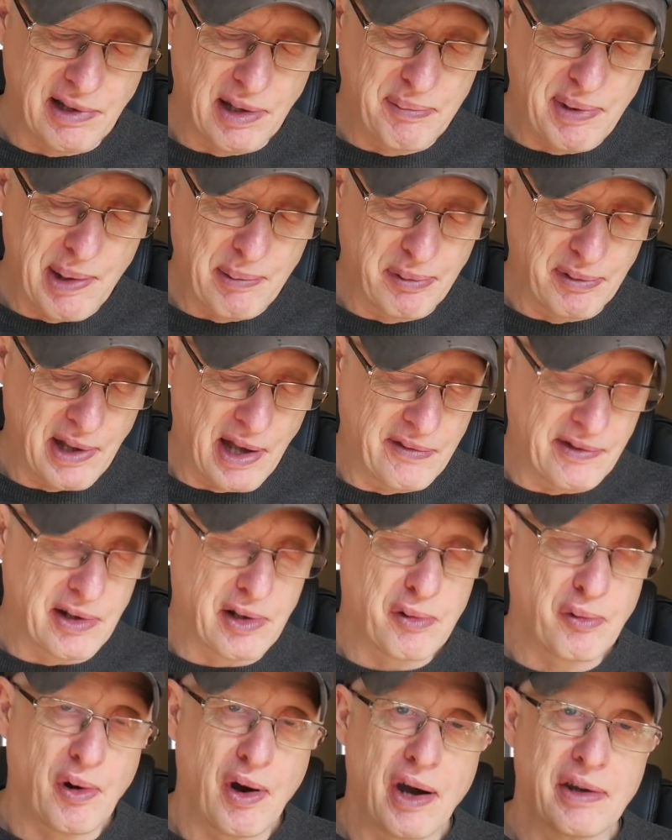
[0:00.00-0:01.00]
They're people that I've
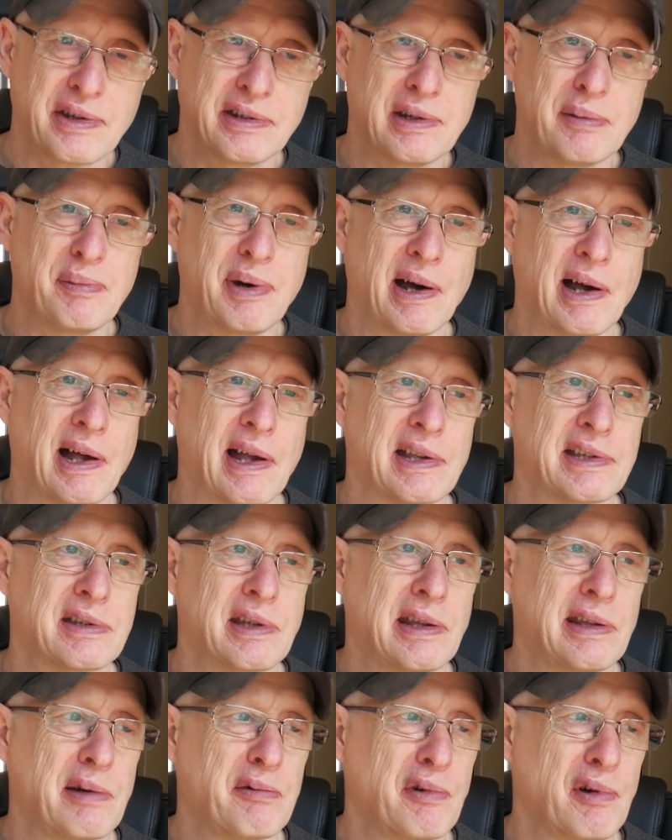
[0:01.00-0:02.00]
inquired in the past
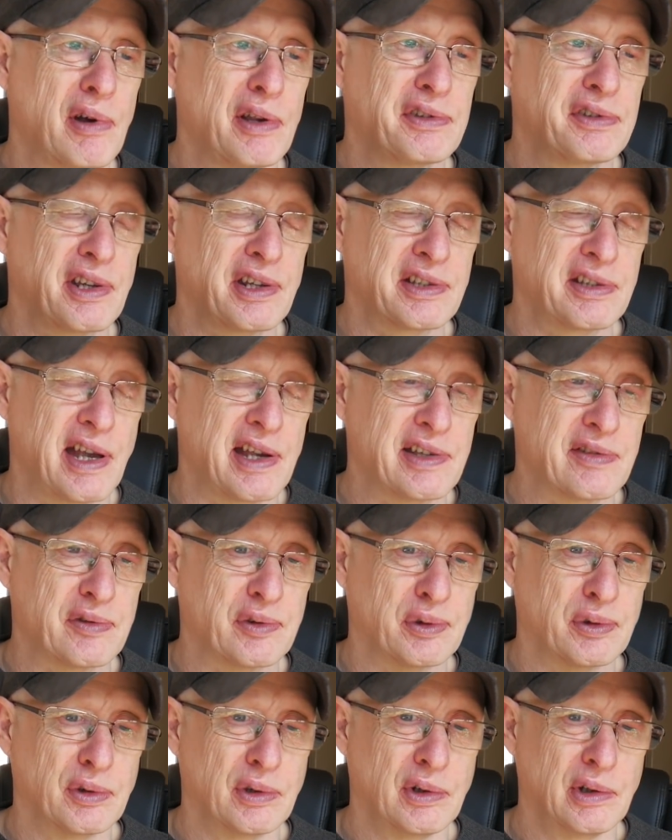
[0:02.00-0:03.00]
and they were
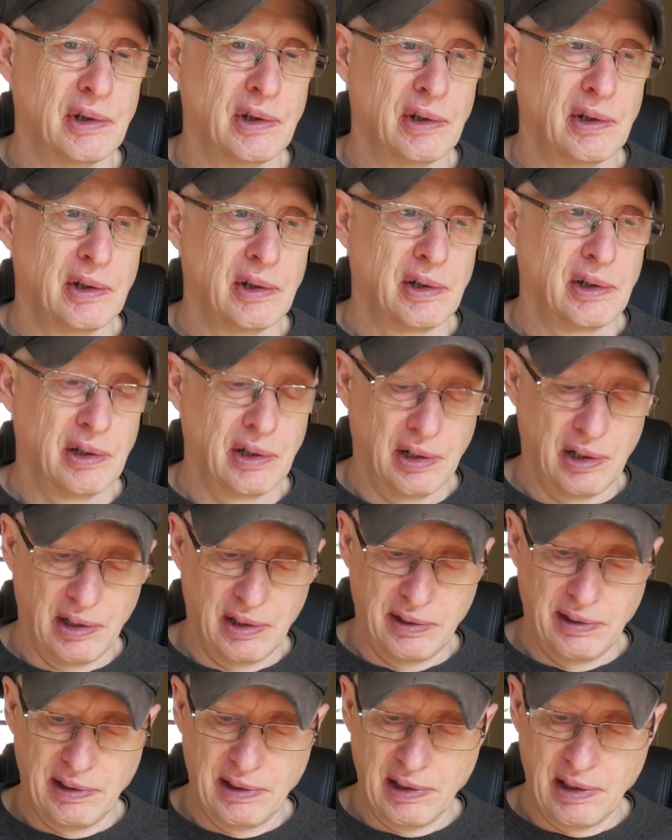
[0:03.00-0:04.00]
unsuccessful
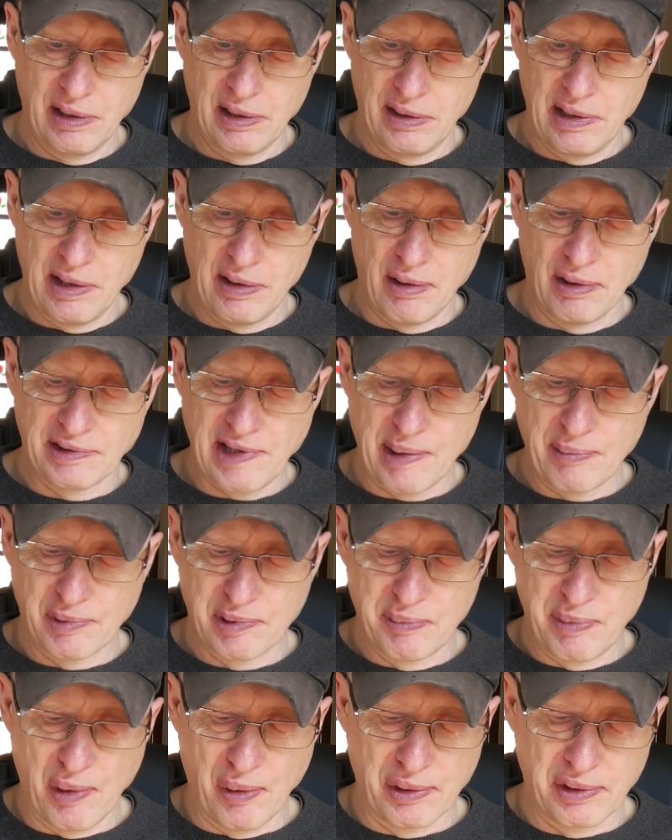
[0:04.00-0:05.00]
and uh, then I was able
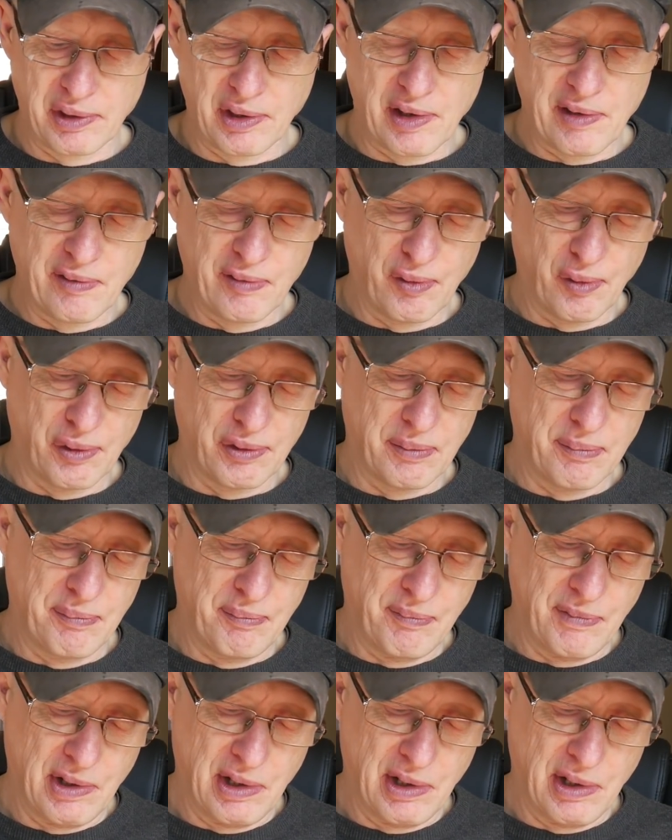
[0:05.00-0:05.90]
to build a knife for them.